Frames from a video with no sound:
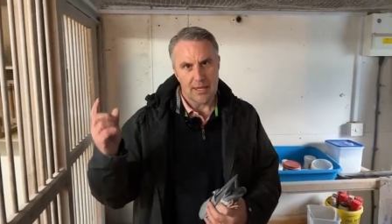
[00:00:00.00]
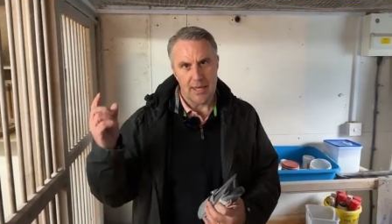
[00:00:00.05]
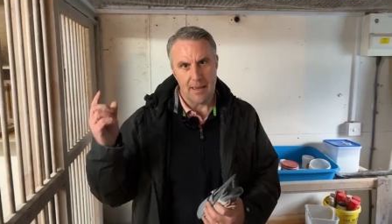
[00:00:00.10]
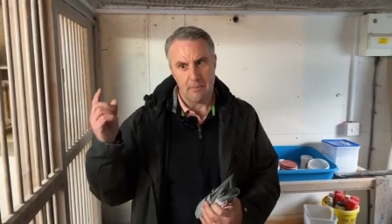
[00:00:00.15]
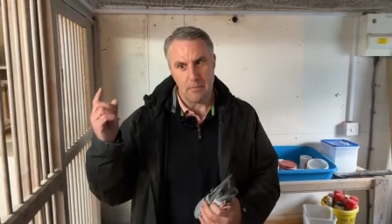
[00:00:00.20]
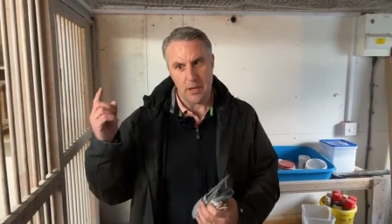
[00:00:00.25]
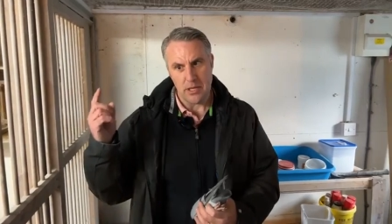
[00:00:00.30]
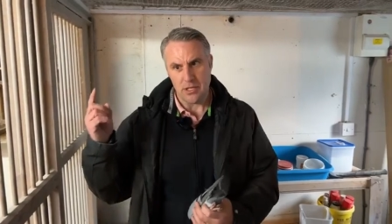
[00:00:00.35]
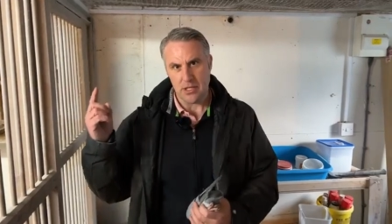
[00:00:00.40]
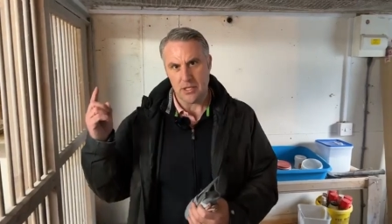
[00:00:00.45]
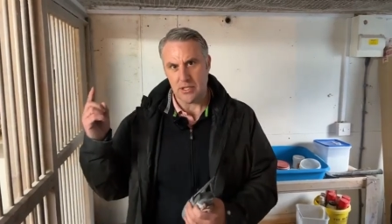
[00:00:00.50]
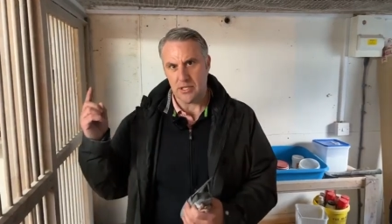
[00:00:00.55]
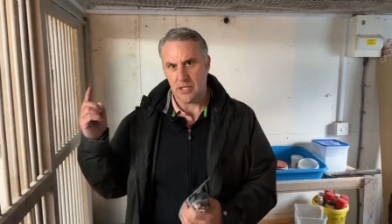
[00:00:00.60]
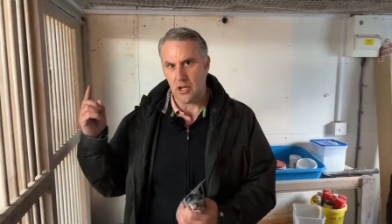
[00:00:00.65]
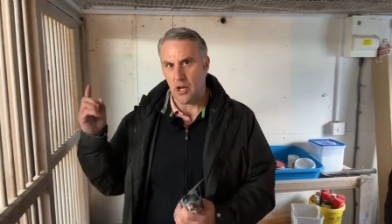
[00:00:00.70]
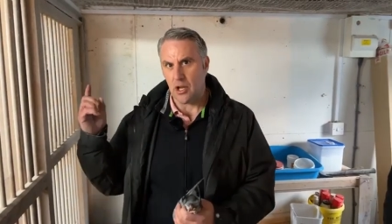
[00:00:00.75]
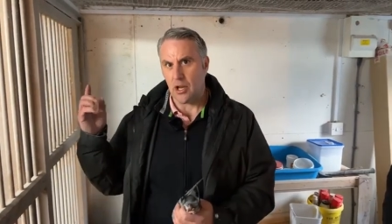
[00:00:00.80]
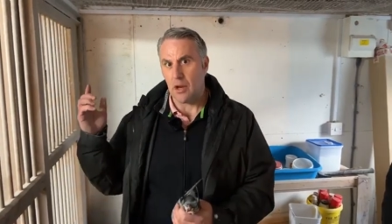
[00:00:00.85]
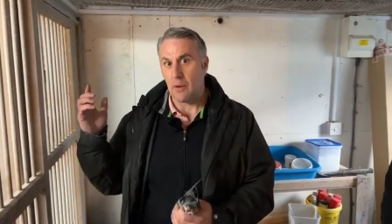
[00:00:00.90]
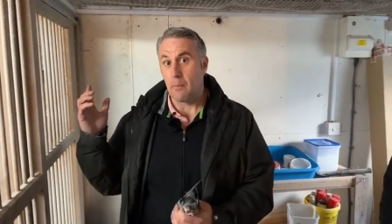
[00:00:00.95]
then Pigeons
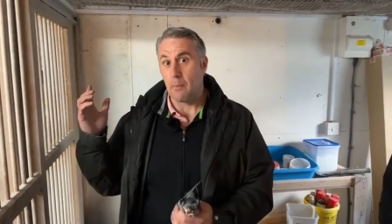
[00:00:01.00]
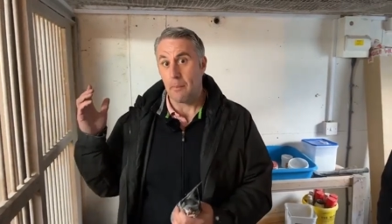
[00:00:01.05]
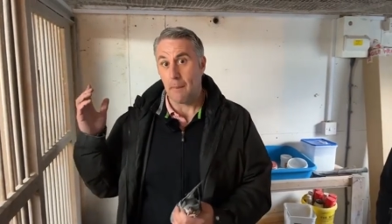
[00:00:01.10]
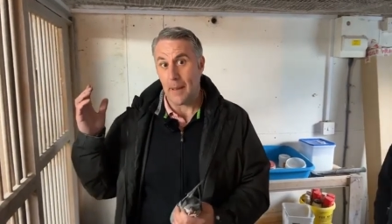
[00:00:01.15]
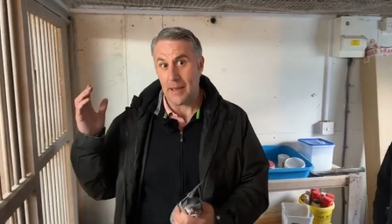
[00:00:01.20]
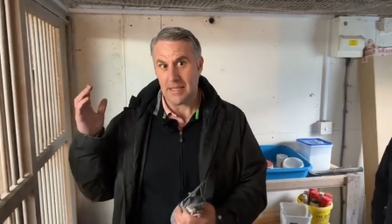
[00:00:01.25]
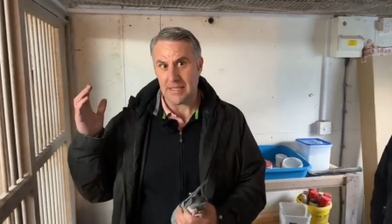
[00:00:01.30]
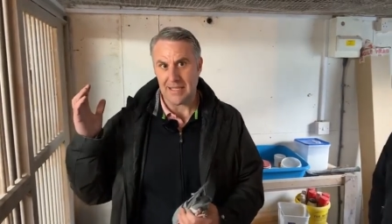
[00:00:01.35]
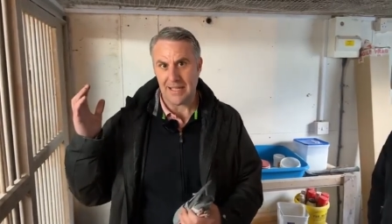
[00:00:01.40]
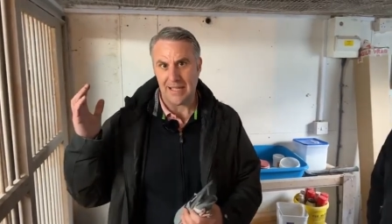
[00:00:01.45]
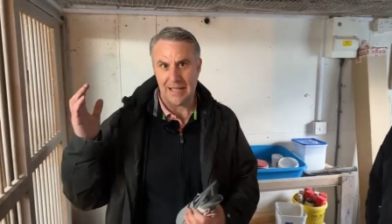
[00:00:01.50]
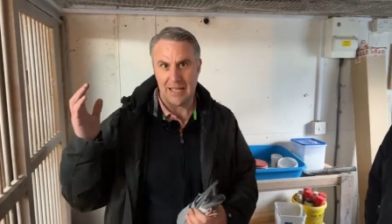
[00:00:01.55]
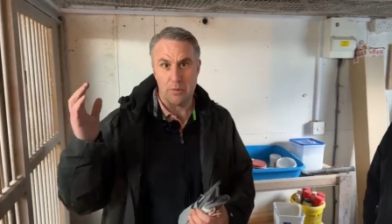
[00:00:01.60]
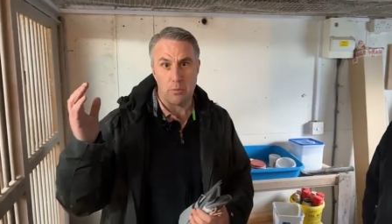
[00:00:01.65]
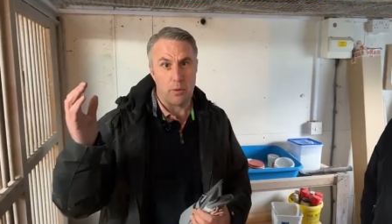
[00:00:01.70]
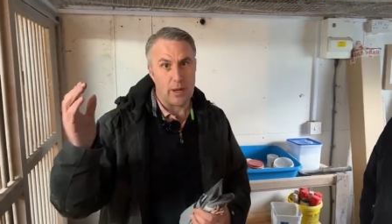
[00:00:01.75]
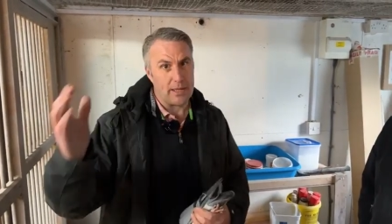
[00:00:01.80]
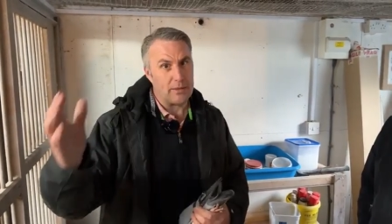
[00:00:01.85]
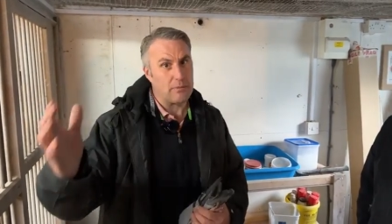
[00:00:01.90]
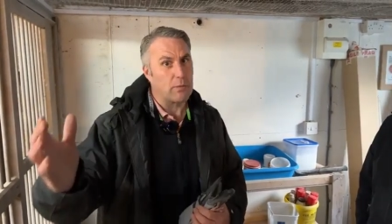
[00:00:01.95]
have got to
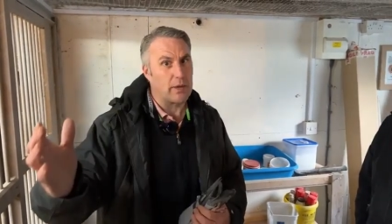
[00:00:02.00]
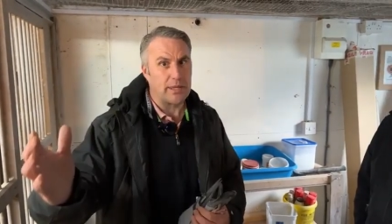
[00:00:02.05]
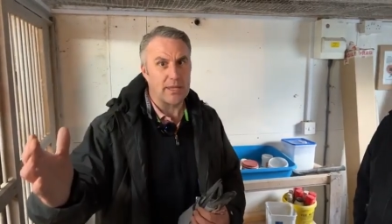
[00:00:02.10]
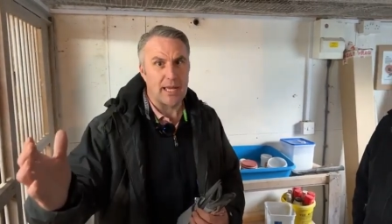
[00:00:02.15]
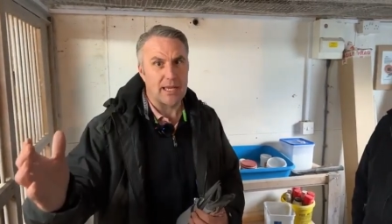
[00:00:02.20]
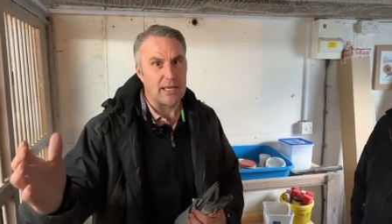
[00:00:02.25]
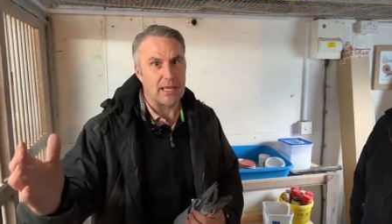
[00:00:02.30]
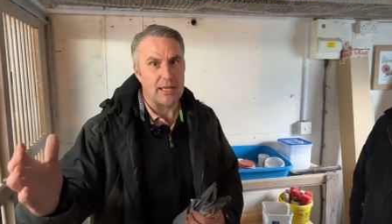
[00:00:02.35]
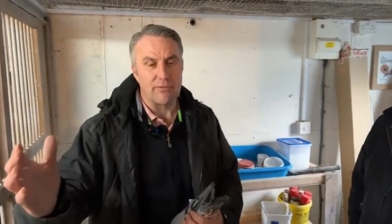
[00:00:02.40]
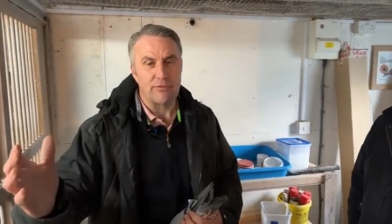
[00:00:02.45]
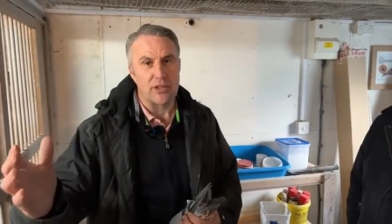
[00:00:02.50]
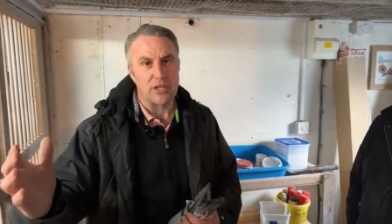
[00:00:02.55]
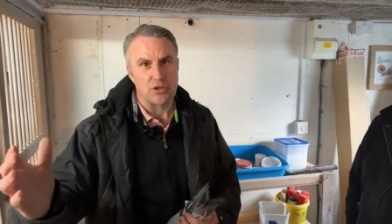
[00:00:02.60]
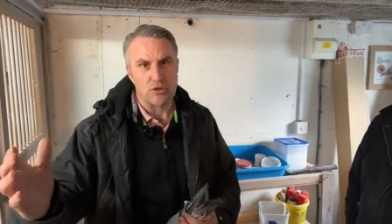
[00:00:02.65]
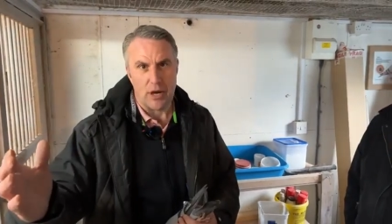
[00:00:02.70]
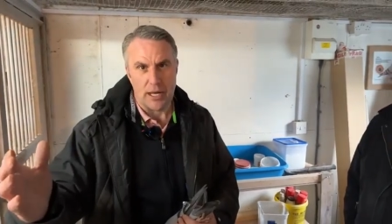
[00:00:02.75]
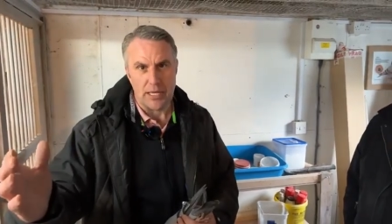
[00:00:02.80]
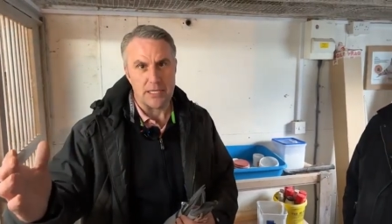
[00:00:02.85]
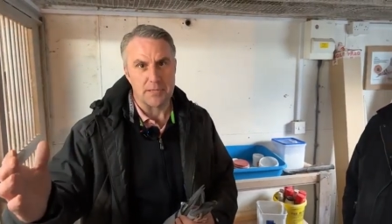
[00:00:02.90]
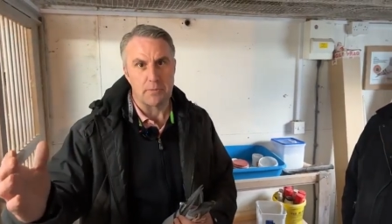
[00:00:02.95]
basically win when they leave the
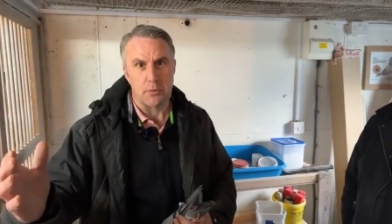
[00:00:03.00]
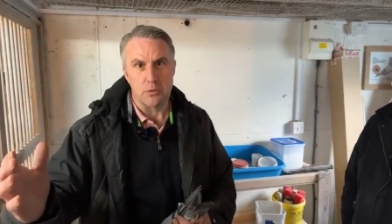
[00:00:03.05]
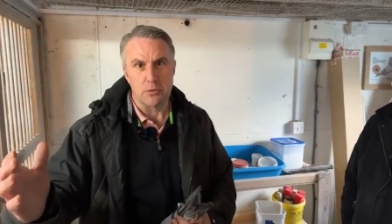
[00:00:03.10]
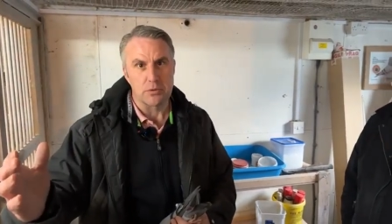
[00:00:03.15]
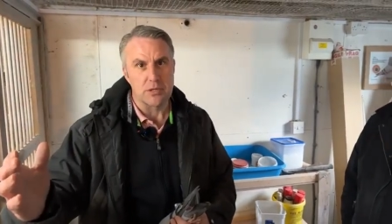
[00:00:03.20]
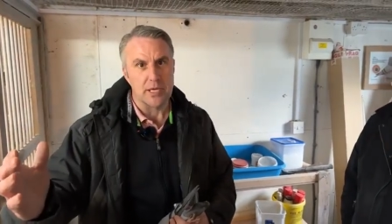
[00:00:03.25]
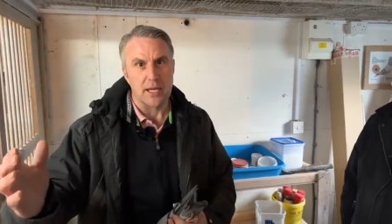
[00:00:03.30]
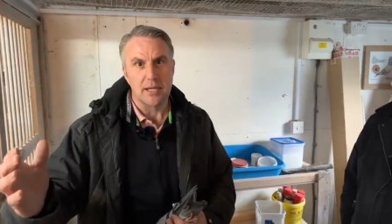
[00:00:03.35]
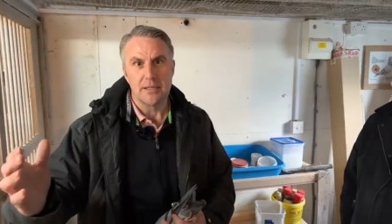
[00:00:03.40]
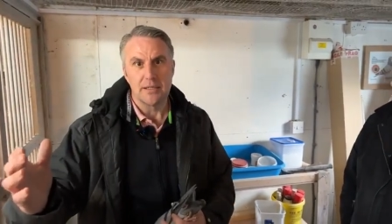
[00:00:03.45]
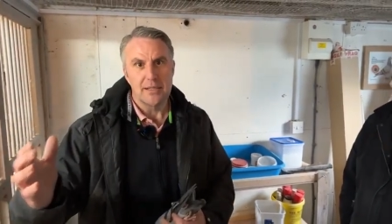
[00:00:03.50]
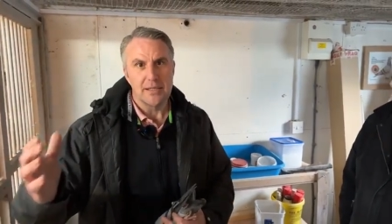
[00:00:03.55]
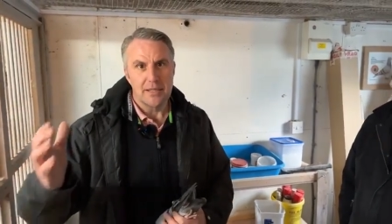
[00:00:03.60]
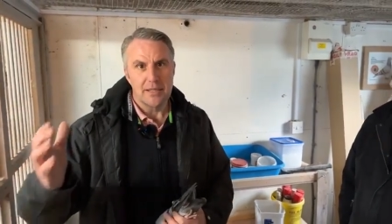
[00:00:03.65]
transporter.